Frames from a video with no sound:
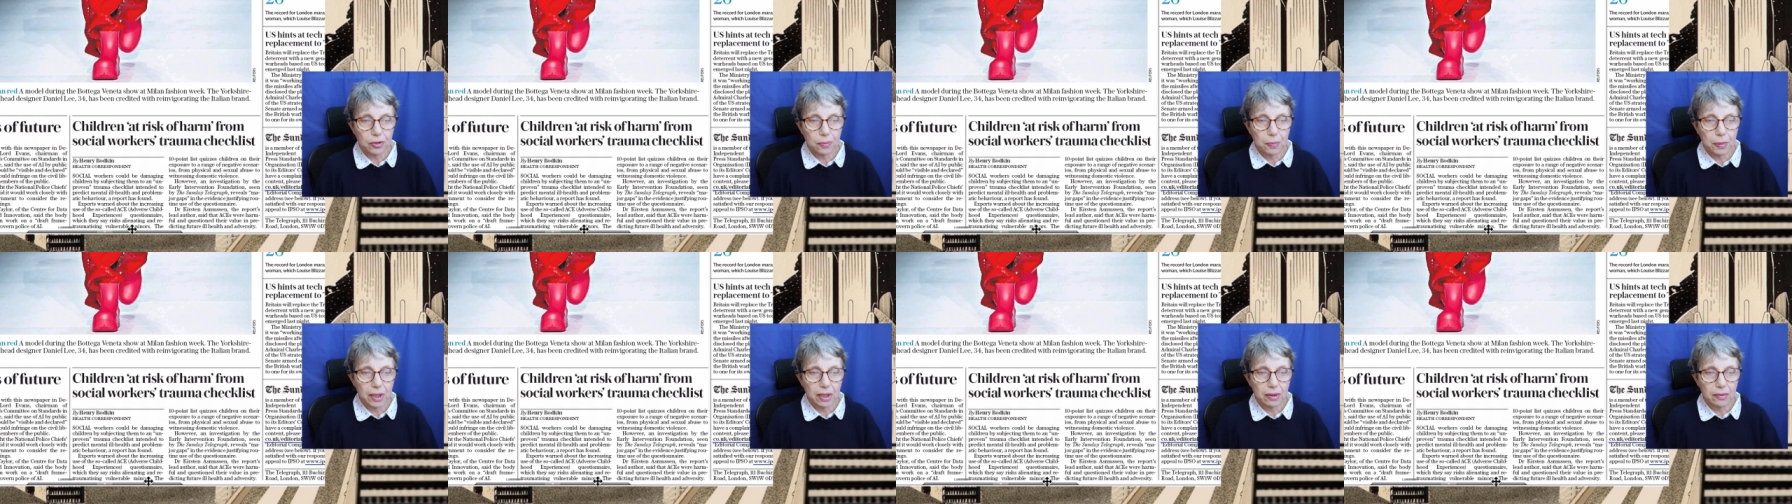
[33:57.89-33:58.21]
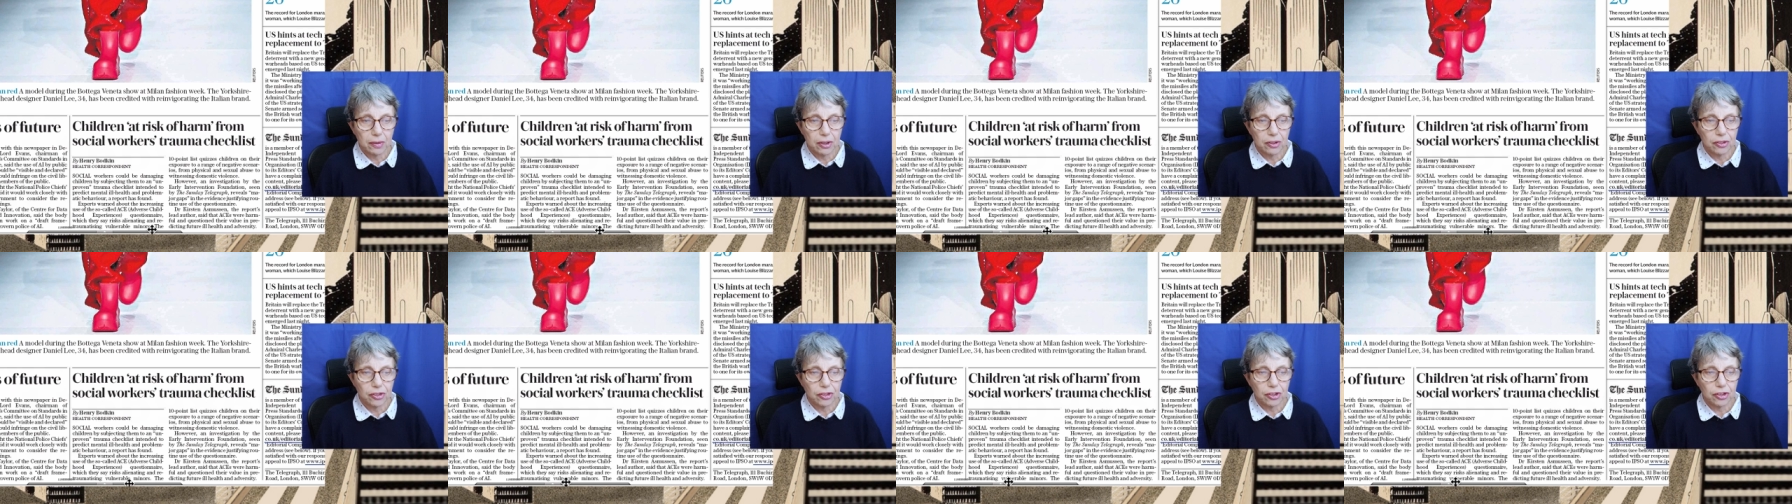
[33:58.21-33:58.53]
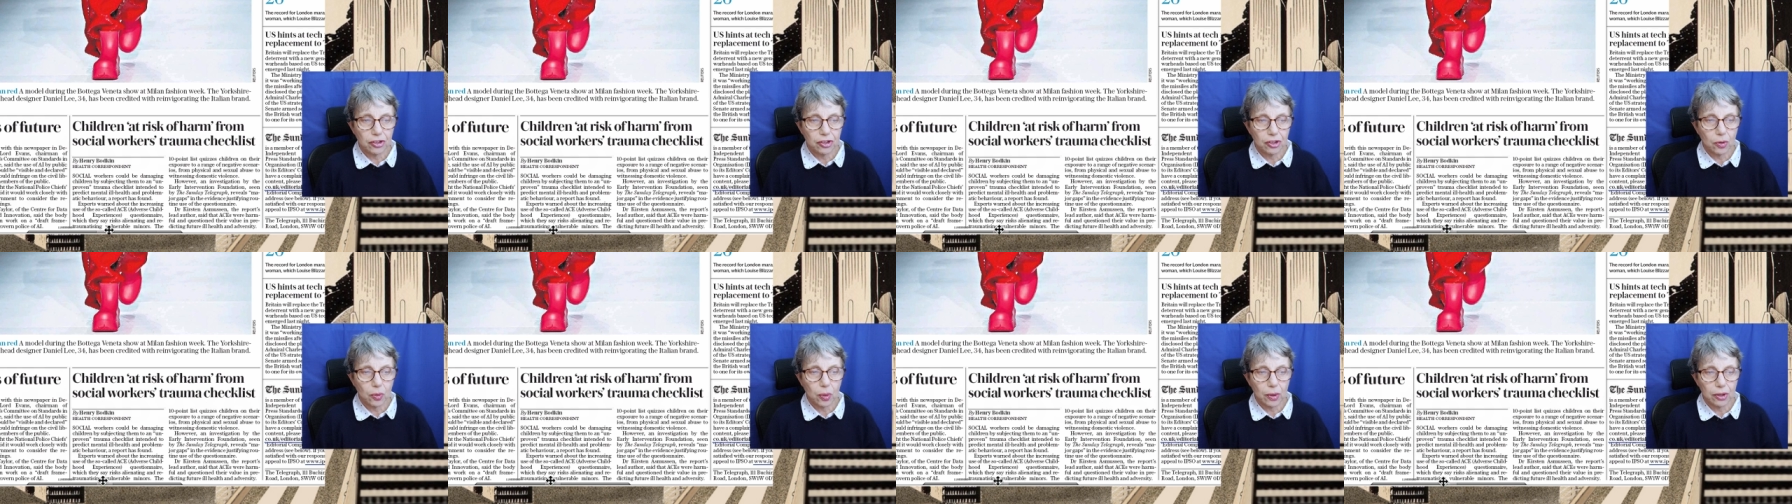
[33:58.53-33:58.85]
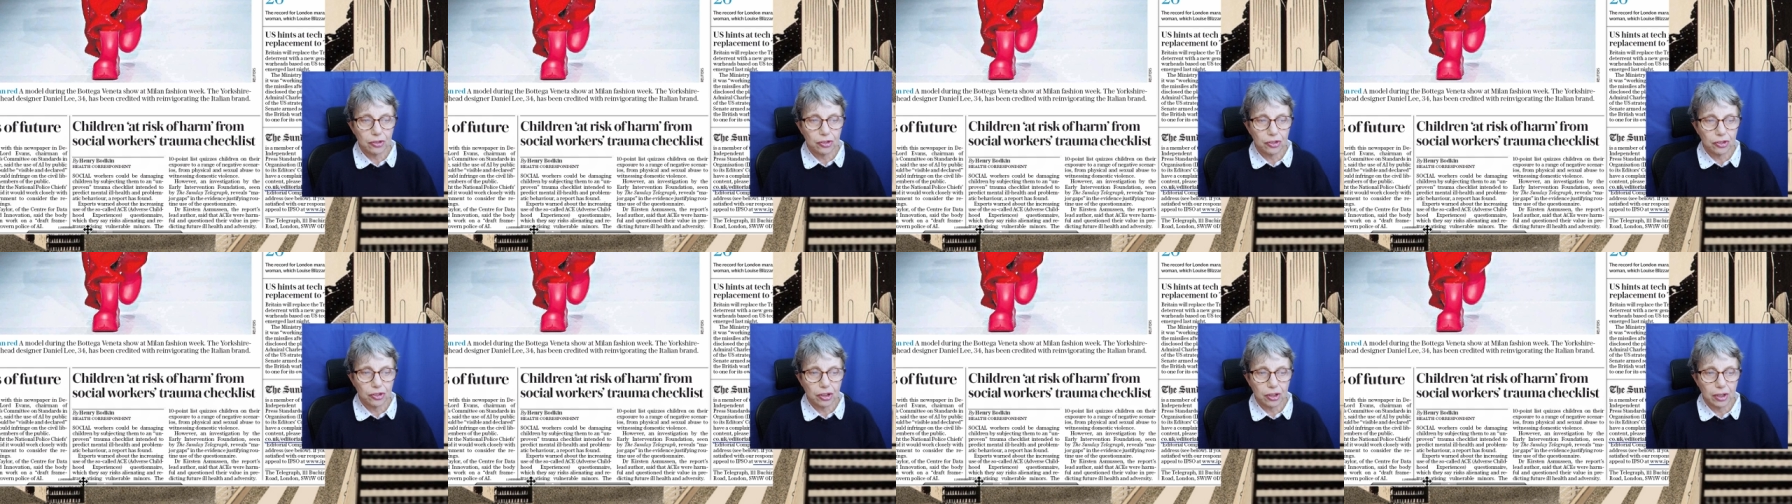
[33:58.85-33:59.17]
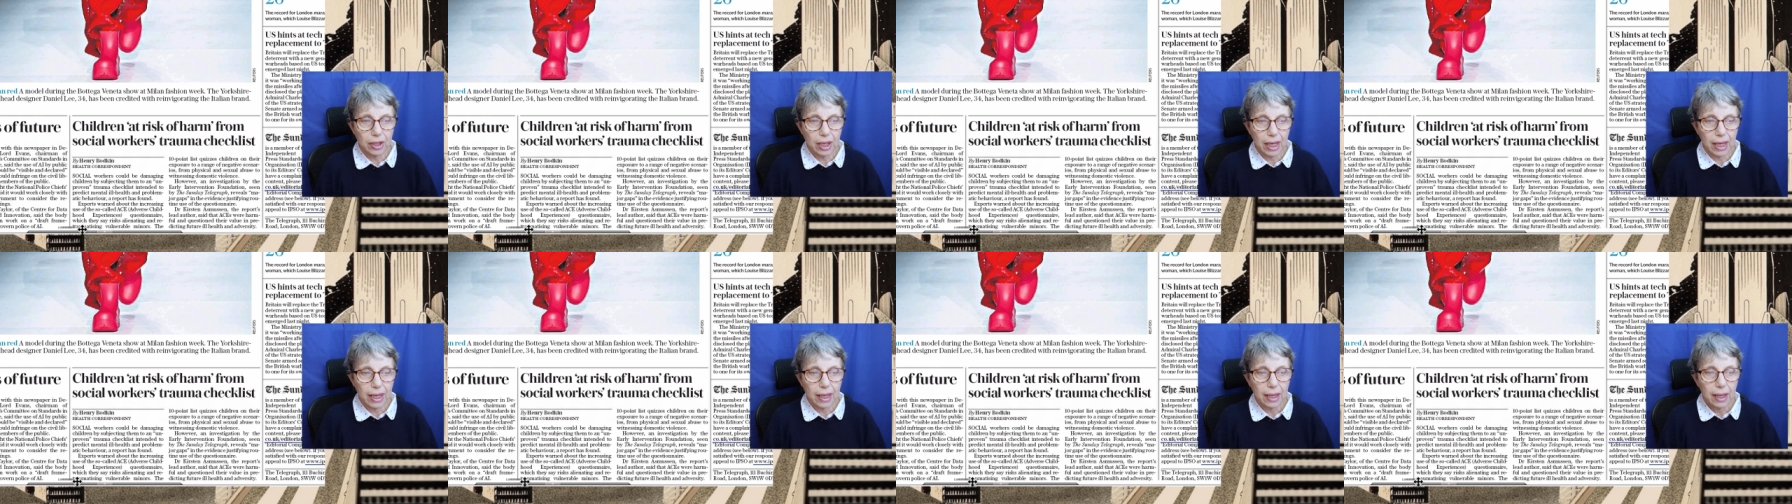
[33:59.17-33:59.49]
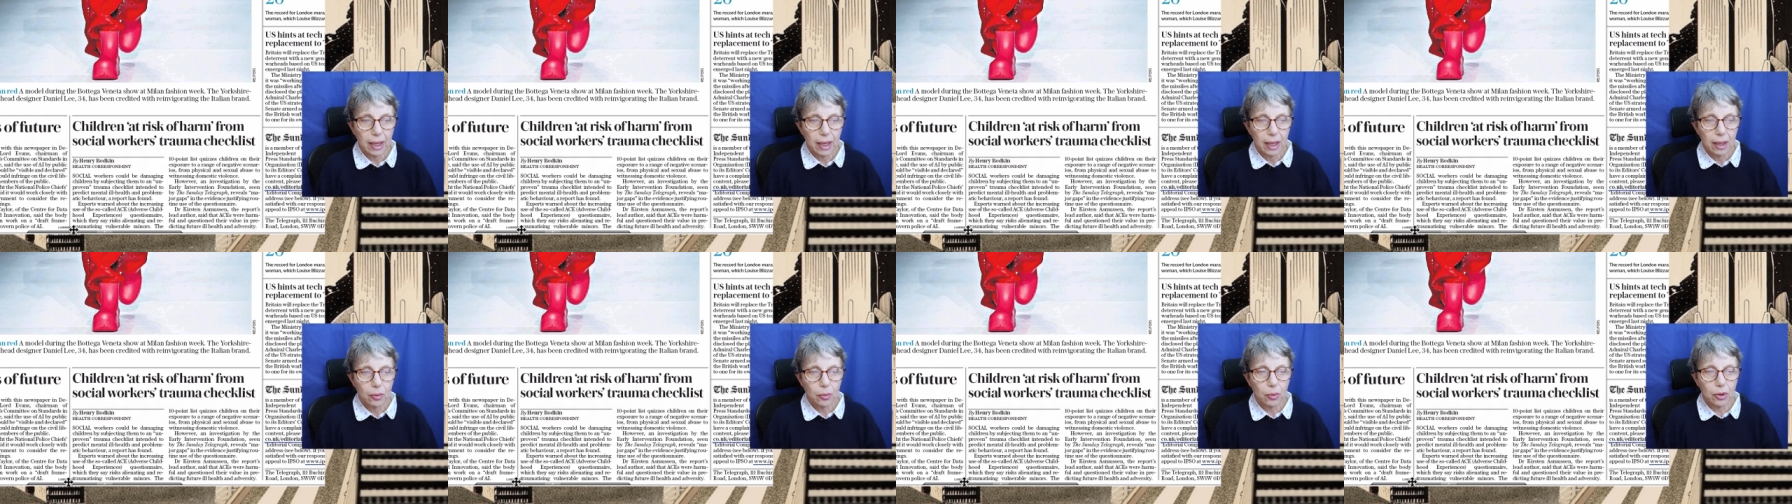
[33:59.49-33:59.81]
Experiences
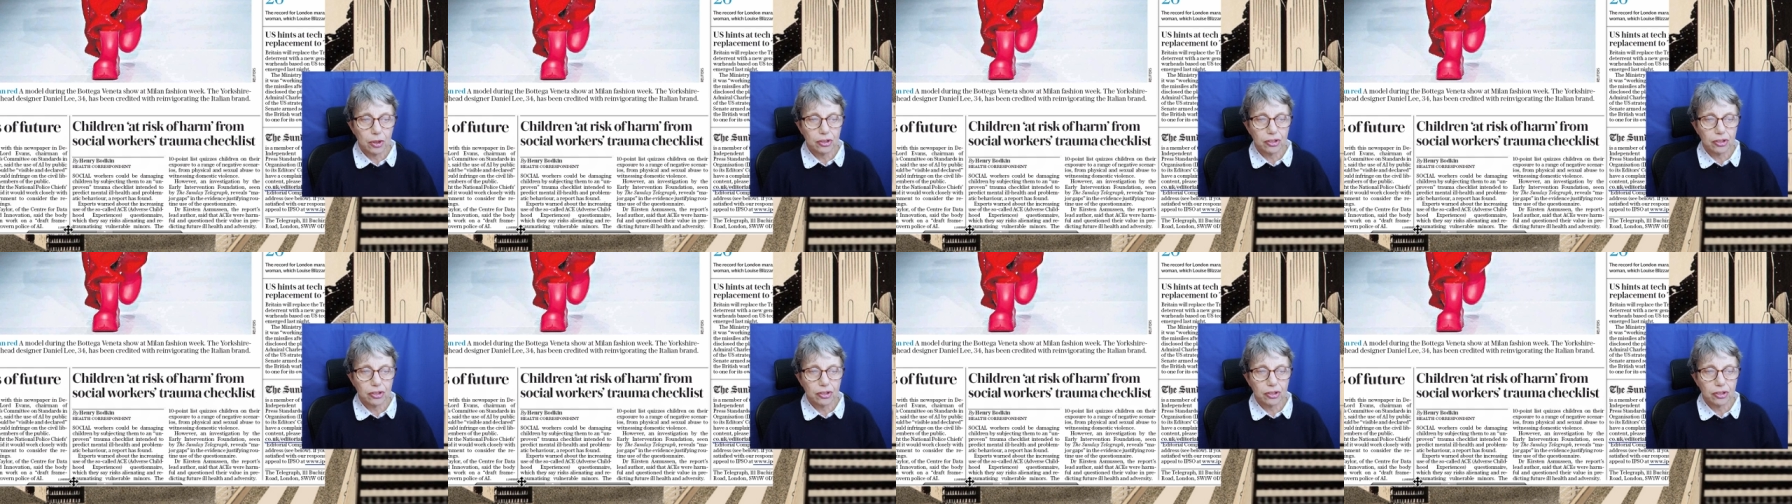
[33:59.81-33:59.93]
Questionnaire,